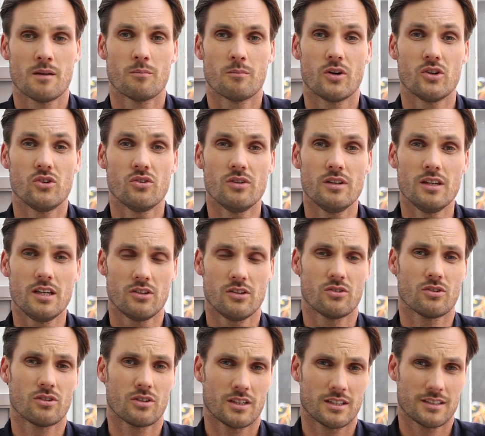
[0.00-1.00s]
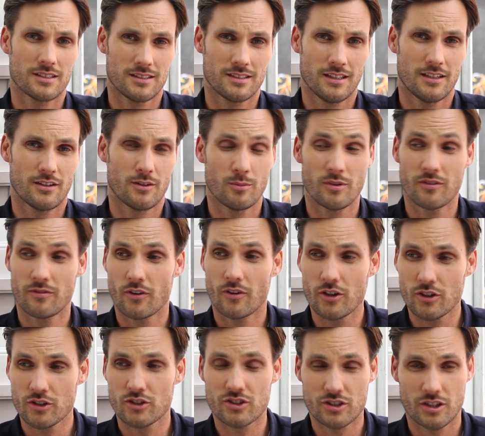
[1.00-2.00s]
But you need to consider,
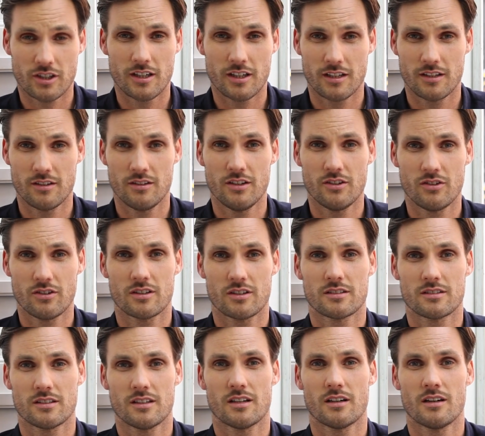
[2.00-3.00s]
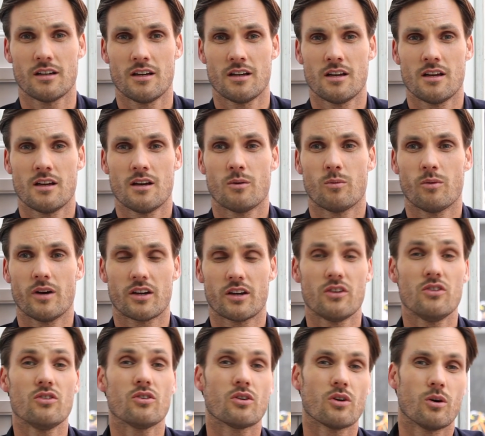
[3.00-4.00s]
before you start, you need to consider where
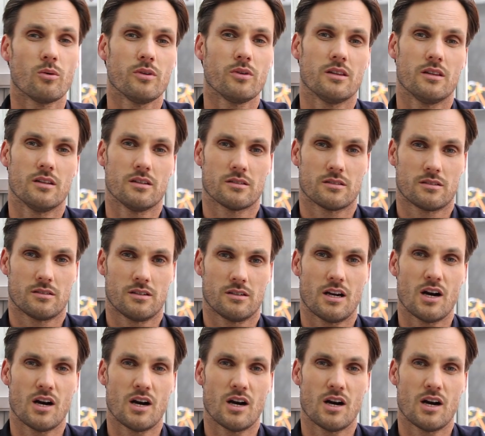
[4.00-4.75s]
can you go with this?